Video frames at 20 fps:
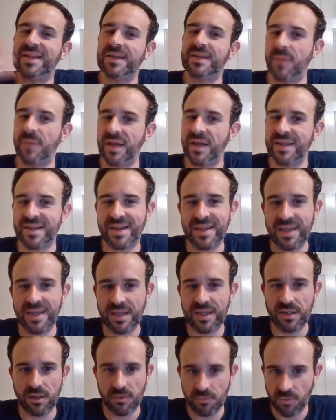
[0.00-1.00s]
like Mike
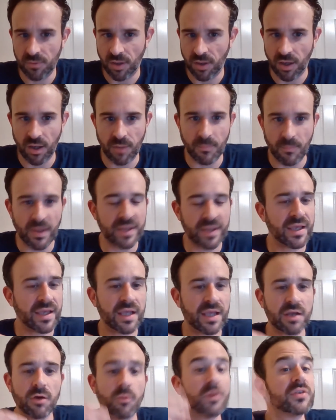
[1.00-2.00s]
Gallego. Mike
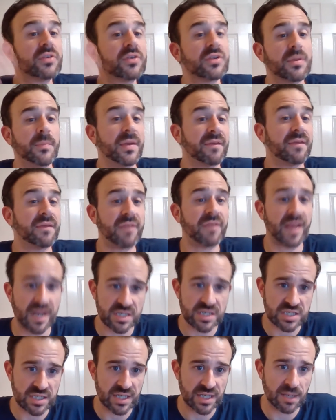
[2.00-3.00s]
Gallego wasn't a big
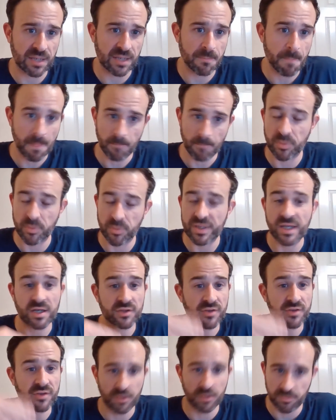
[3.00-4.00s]
flashy name, but he had a
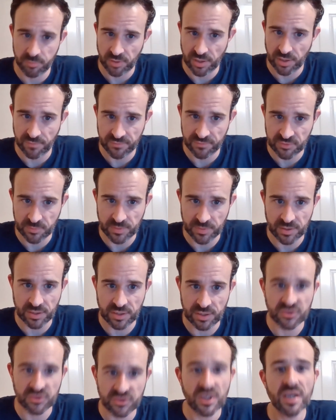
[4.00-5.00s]
ton of playoff
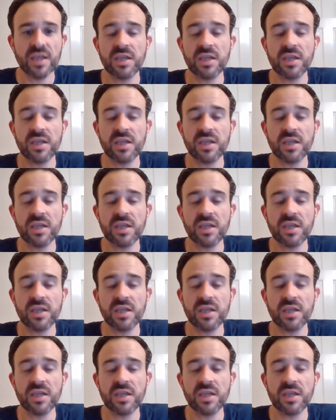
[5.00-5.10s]
experience.